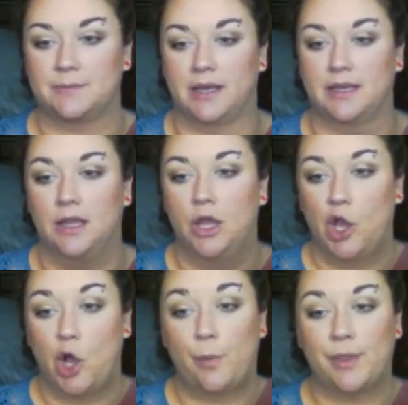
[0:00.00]
But
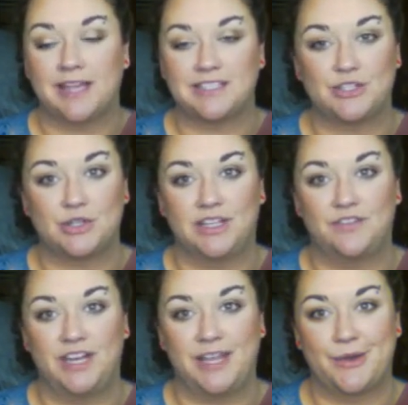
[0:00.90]
hope you guys enjoyed the
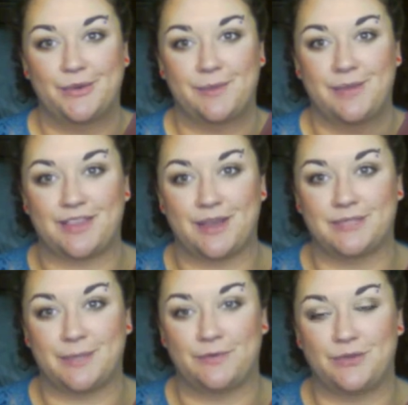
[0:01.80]
video. Give me a
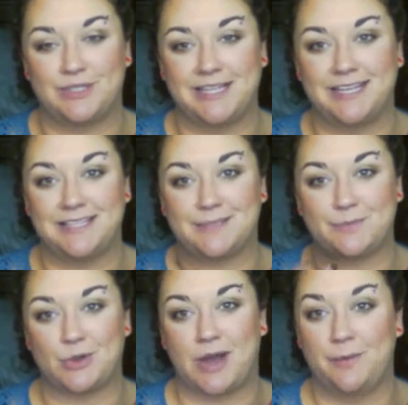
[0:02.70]
thumbs up if you did.
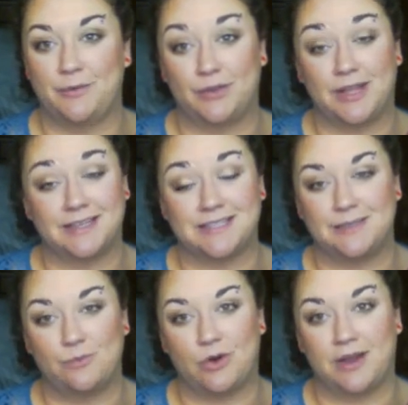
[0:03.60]
Subscribe if you'd like to
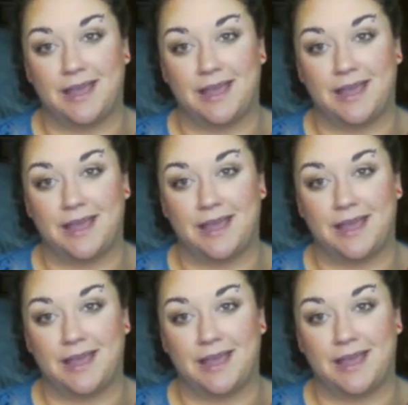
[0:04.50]
see more.